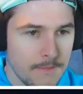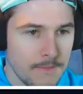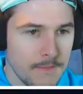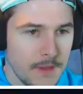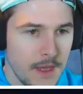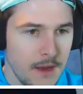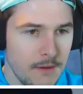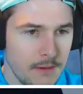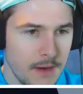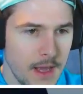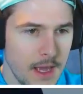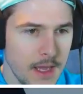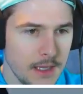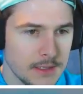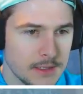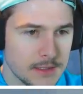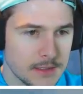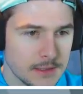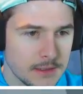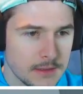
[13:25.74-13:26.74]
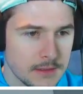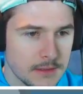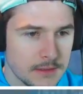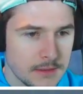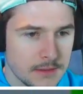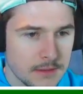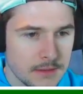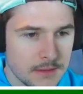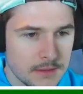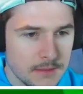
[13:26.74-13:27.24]
Here it is.
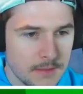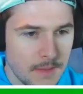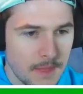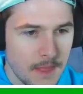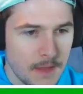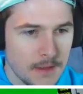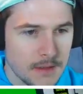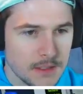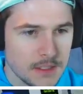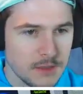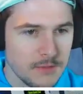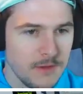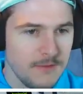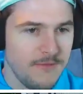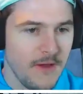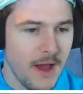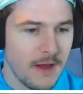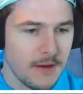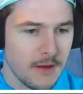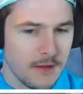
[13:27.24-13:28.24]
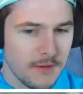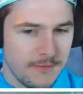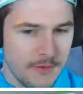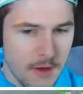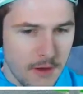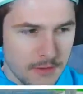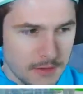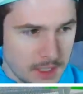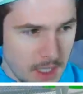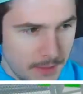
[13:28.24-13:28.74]
So we found all the
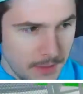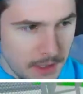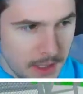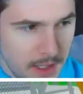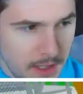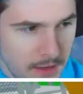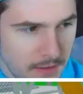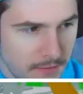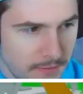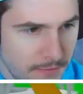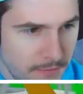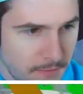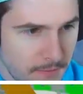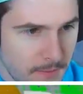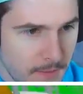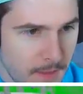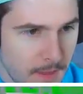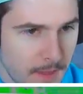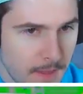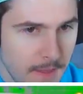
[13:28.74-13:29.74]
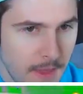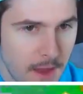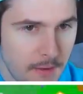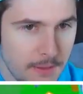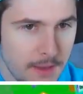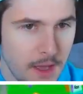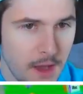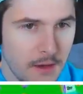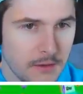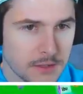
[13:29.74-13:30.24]
phones, I believe. There
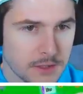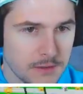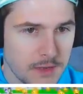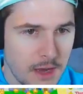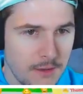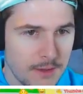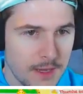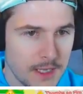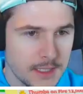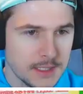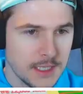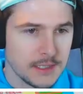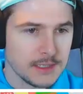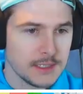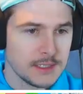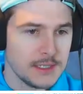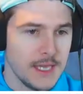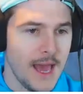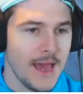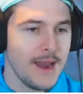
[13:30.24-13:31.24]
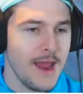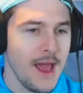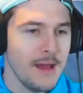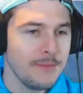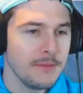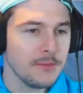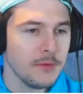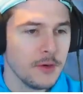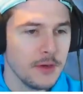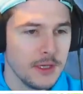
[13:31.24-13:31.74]
we go. So now we got to talk to Sad
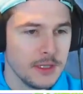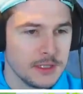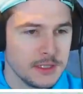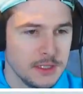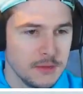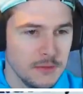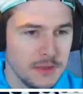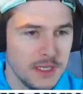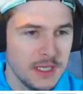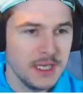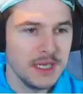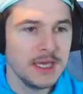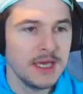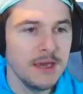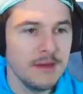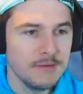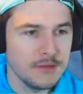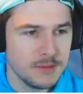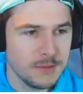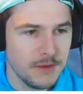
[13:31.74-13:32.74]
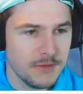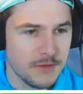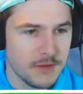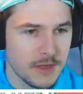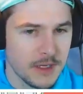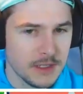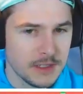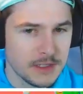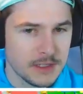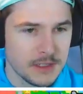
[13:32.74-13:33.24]
Appleboy and see what he gives me for
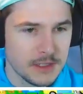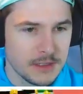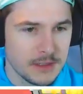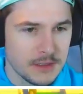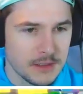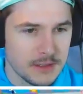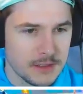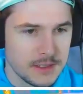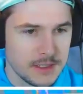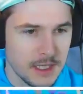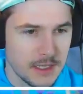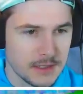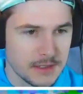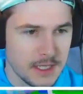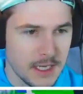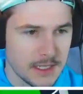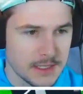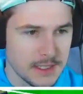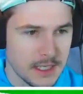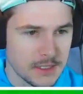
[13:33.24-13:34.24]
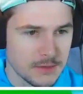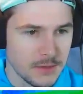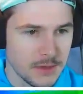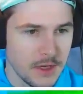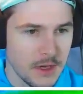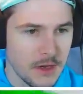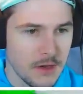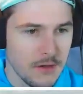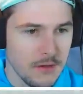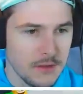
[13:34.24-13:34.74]
this. Sell text as we
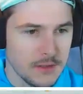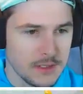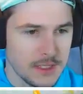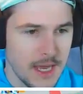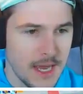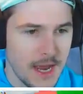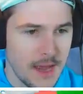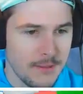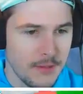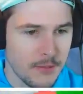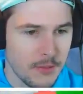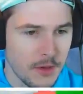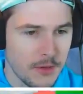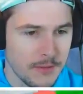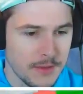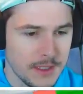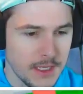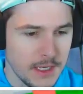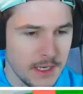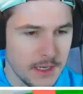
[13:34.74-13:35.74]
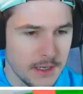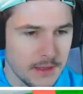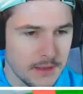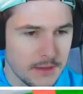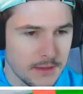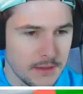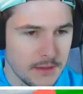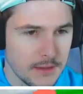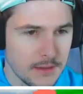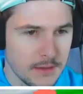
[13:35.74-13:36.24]
go. Sad Appleboy, we did
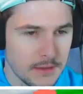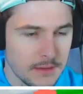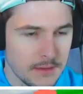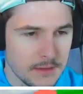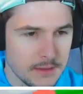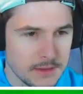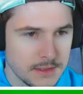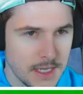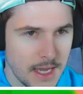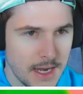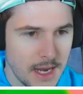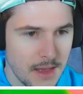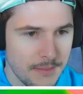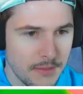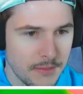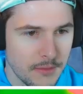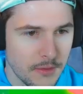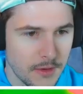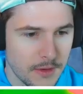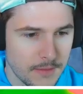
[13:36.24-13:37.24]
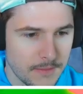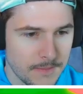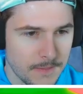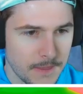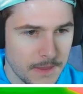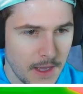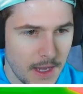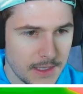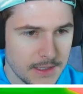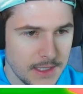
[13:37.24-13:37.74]
it. Sad Appleboy,
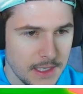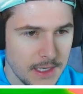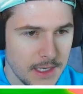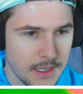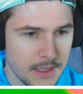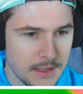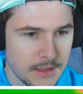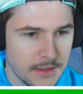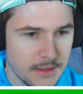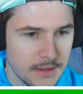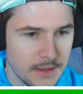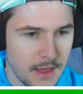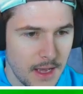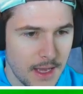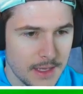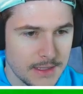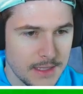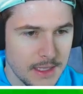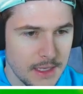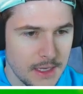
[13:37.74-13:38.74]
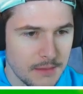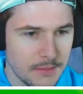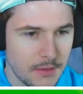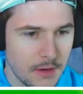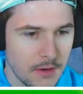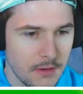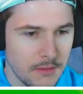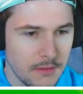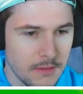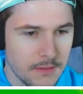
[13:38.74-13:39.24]
I did it. I did it,
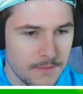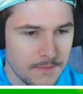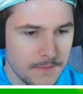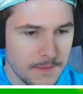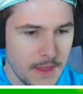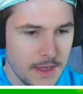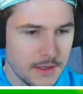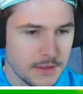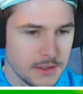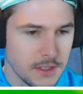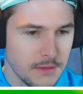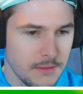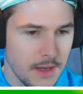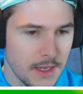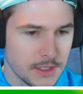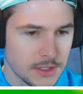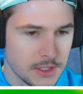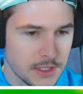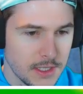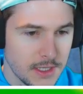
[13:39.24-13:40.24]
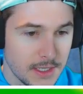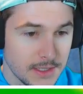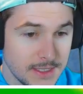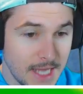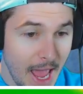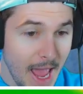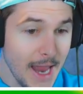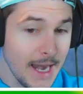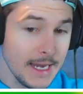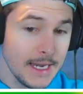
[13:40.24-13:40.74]
bro. Thank you so much.
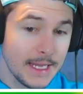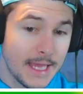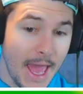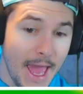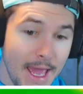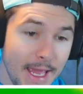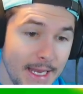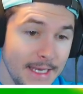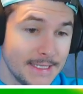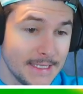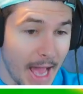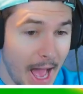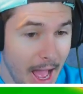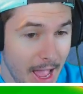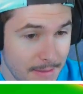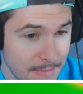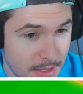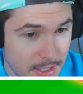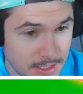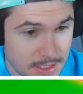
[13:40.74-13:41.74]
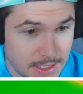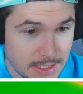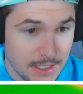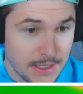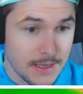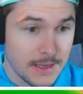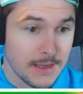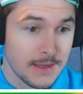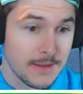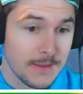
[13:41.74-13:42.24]
10K diamonds.
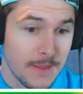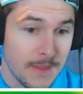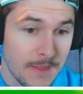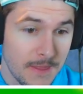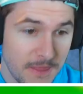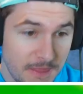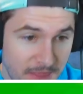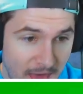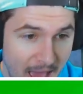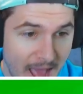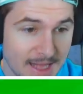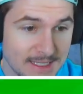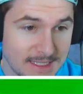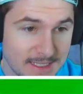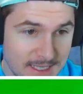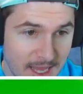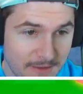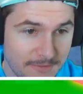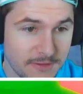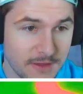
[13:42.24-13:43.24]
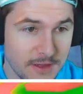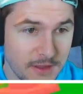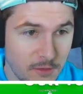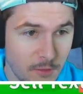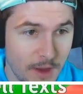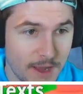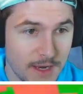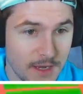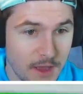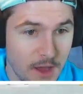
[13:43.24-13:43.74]
That's definitely the
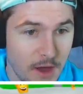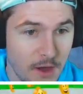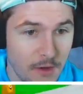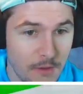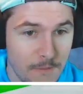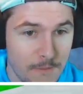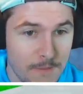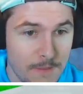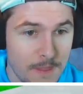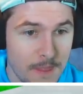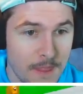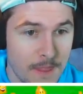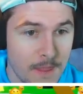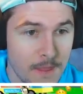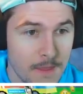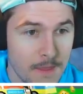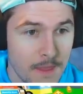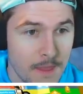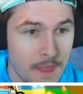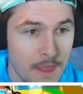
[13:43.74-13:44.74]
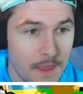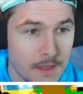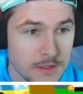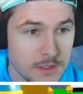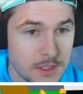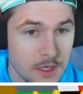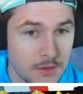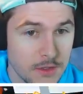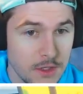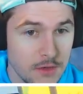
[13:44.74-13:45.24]
way to go.
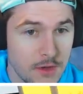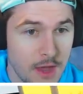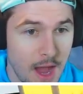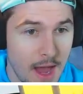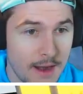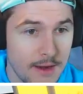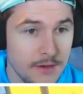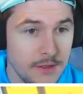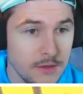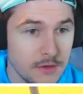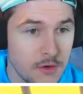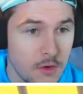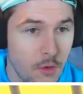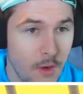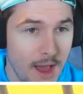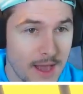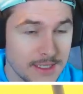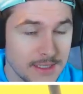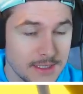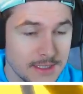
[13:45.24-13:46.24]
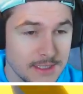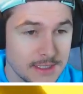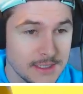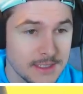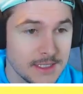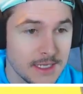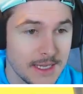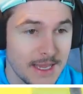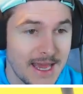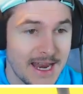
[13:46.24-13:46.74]
So you gotta do quests
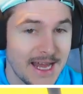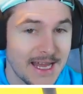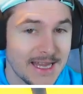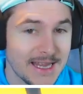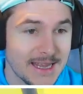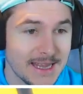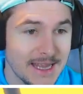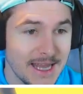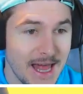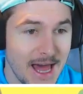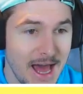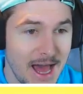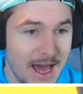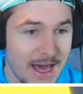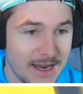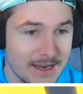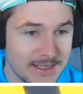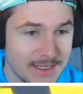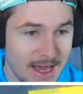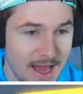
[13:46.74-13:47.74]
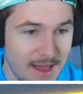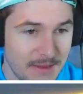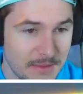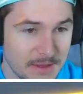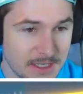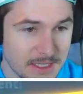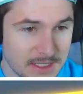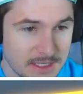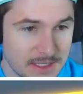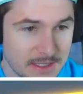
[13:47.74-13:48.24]
to get a lot of
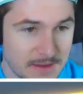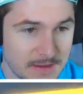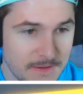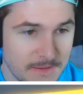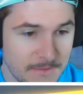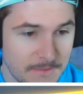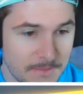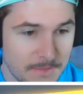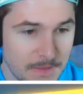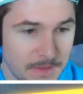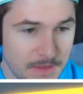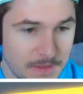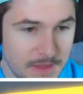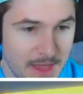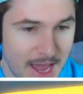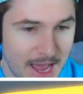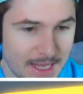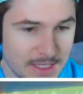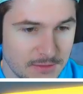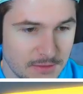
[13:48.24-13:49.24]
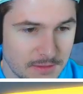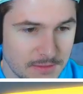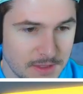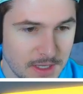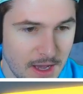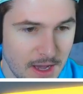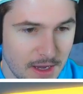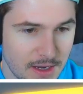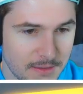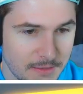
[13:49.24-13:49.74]
diamonds. That's what I'm
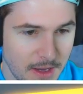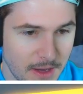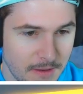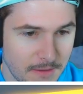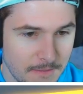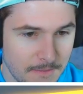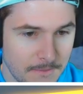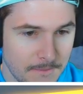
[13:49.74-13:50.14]
talking about.